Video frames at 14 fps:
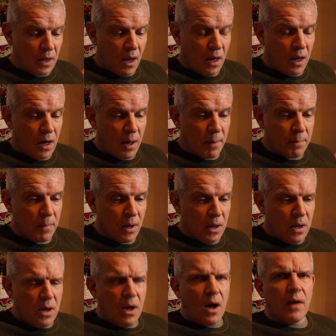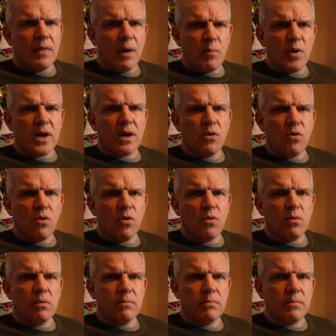And then we can
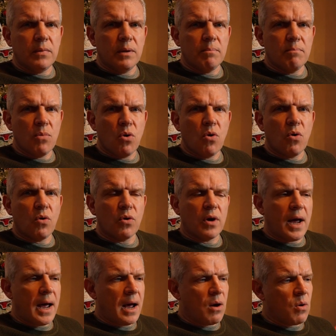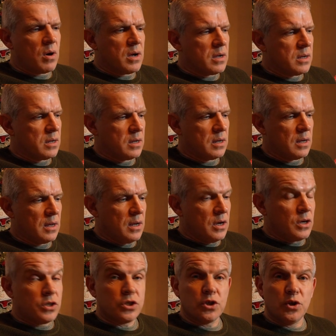all mourn our
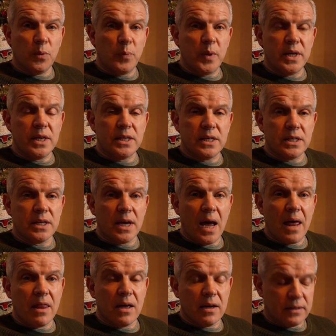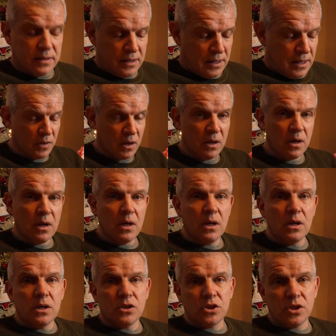stupidity together.
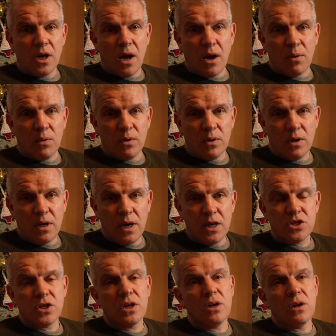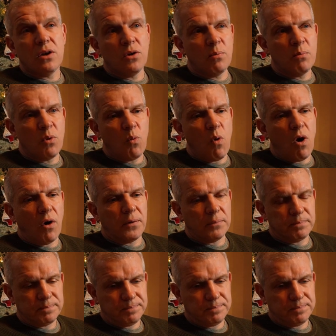So, incident number one.